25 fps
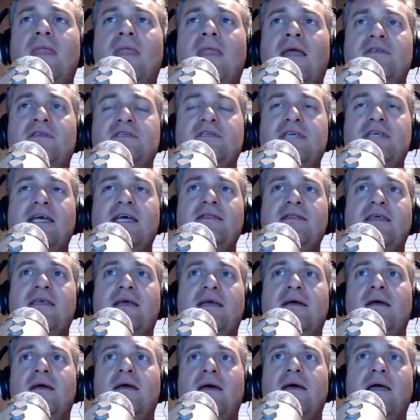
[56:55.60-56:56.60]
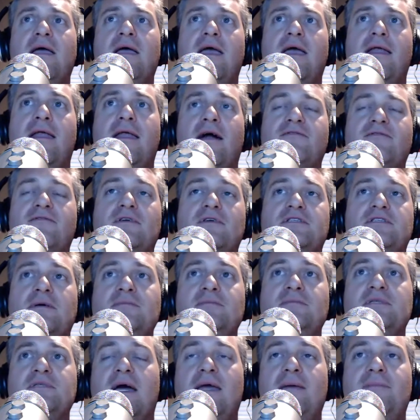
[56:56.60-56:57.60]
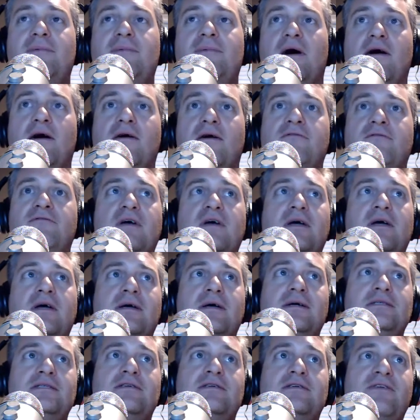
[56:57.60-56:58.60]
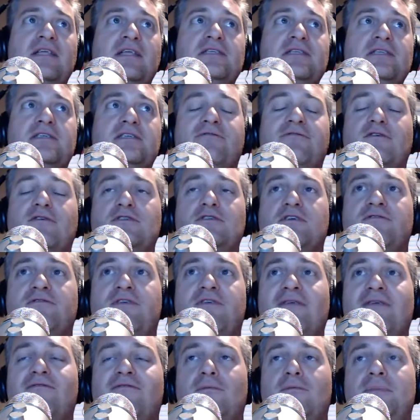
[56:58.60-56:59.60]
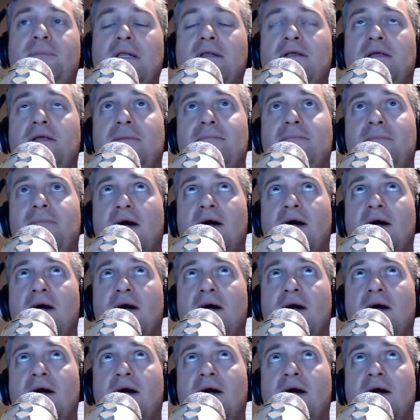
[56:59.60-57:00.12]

The second thing, it offered some type of defensive or survivability